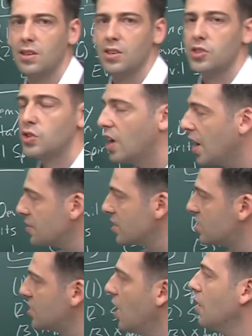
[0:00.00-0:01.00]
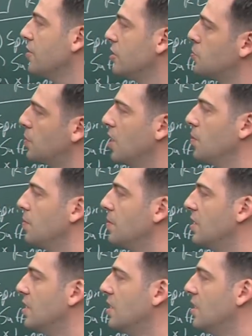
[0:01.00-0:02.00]
So you have to solve this problem
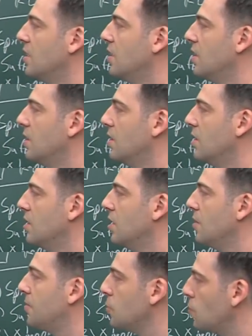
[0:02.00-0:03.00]
if you